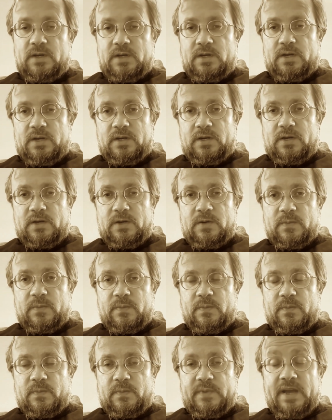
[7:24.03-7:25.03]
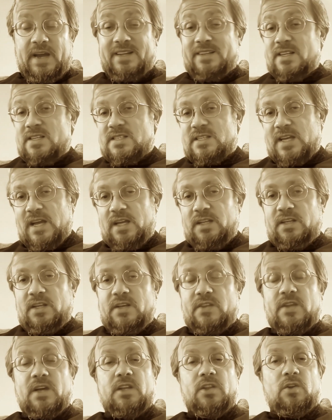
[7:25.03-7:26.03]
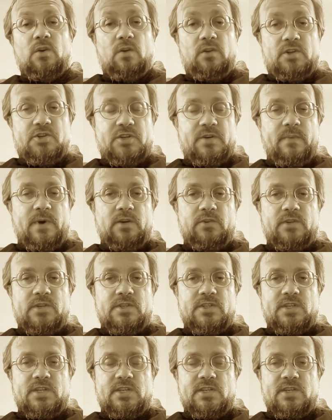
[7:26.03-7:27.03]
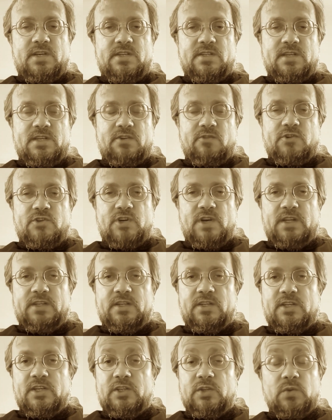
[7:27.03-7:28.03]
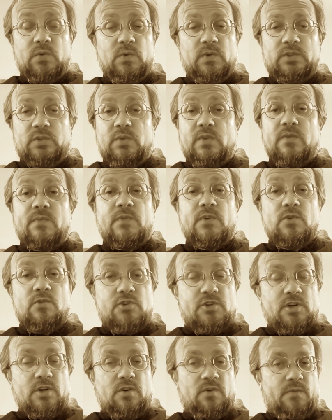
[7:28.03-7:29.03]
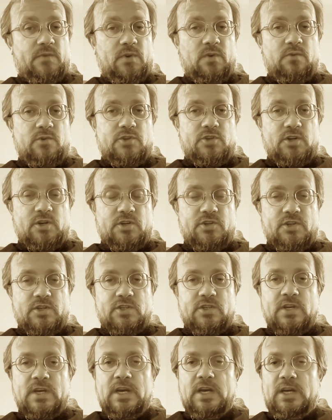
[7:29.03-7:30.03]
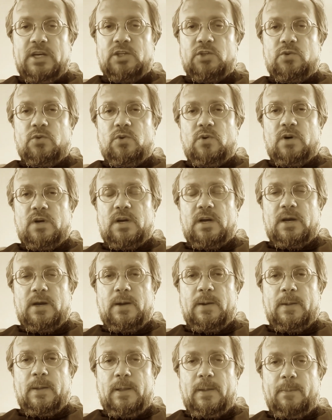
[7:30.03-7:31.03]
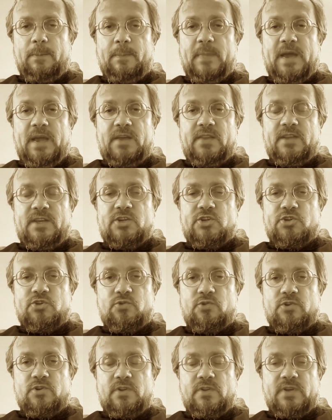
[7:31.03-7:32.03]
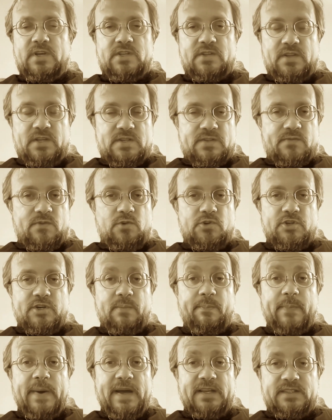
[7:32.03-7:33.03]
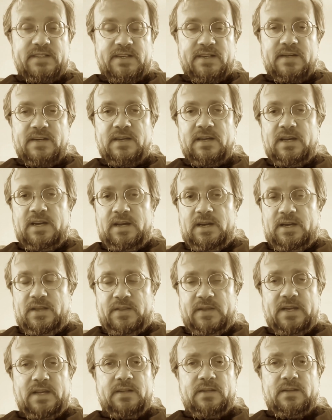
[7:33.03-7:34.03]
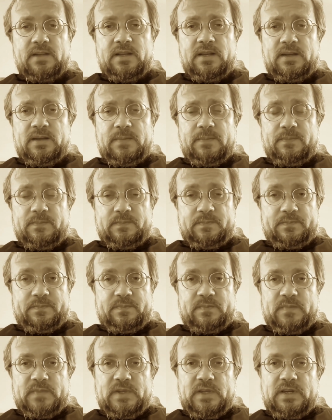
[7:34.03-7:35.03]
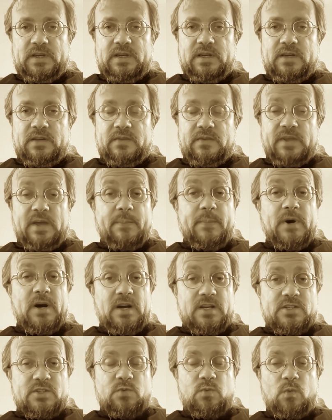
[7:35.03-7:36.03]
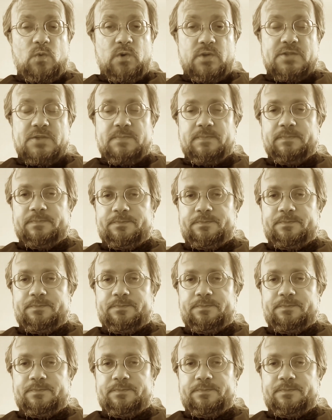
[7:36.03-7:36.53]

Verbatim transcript: uh, their understanding, their knowledge about Eastern Christianity to, to the future of those churches, to uh, make this, this future better than uh, their past was,